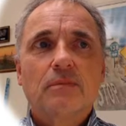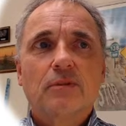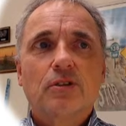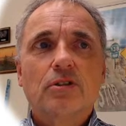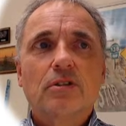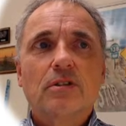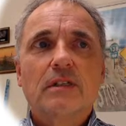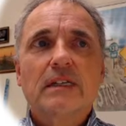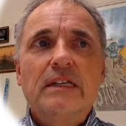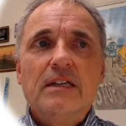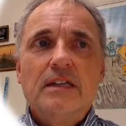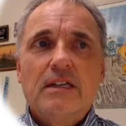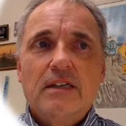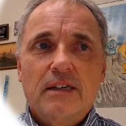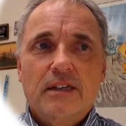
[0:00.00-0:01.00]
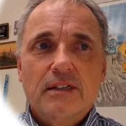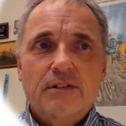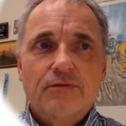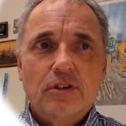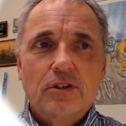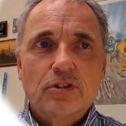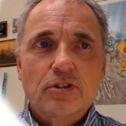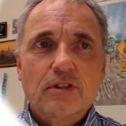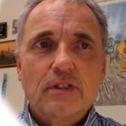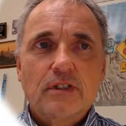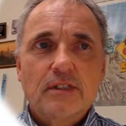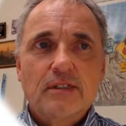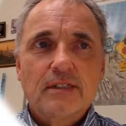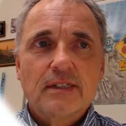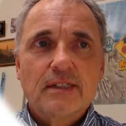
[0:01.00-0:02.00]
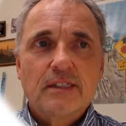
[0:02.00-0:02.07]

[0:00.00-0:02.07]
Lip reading: inhibition. Fortunately,